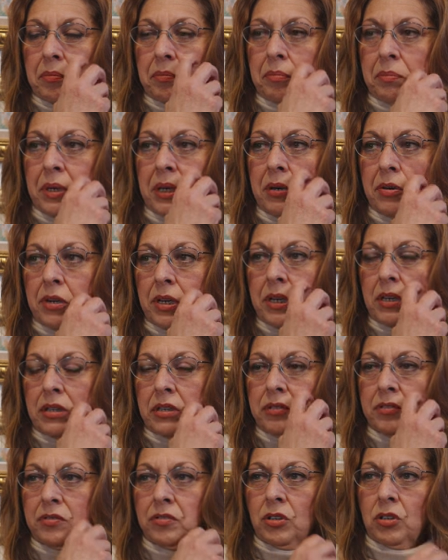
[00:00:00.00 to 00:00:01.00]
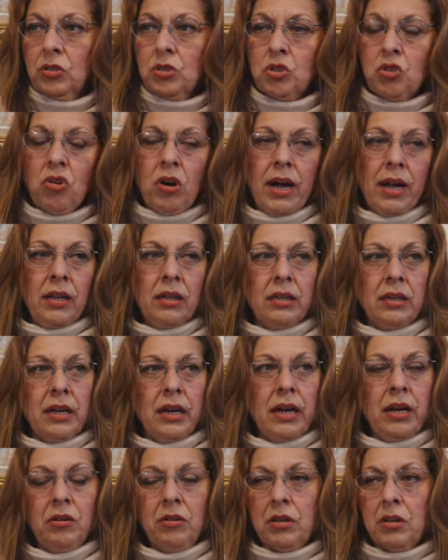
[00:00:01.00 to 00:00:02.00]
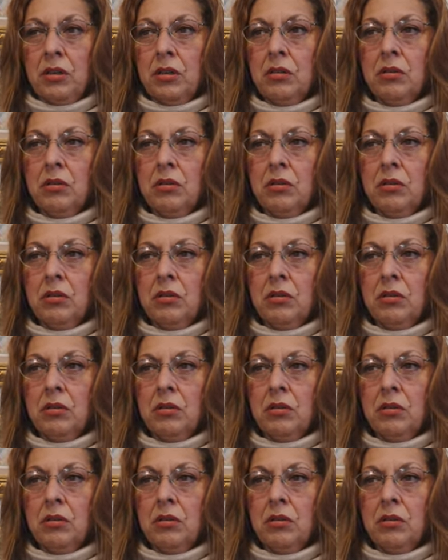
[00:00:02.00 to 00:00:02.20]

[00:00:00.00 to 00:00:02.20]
period of, you know, trial and error.